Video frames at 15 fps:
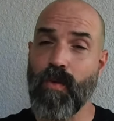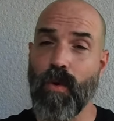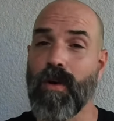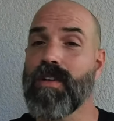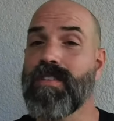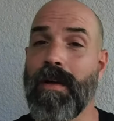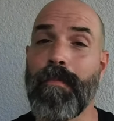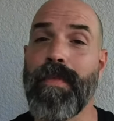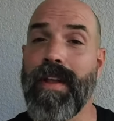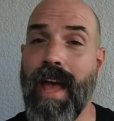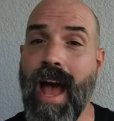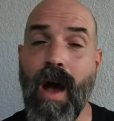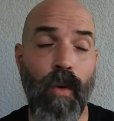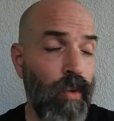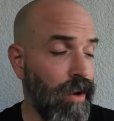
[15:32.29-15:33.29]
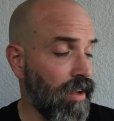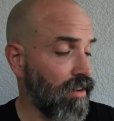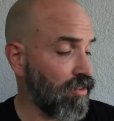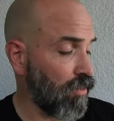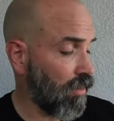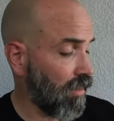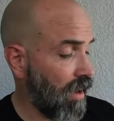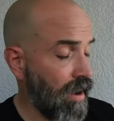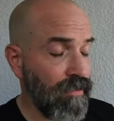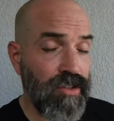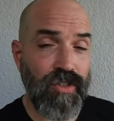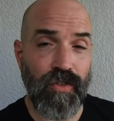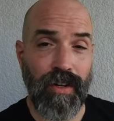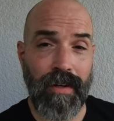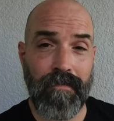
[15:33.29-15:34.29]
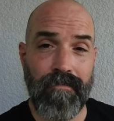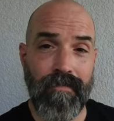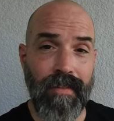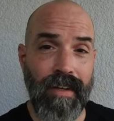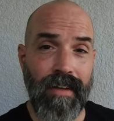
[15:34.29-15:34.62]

work something out where we can do a live stream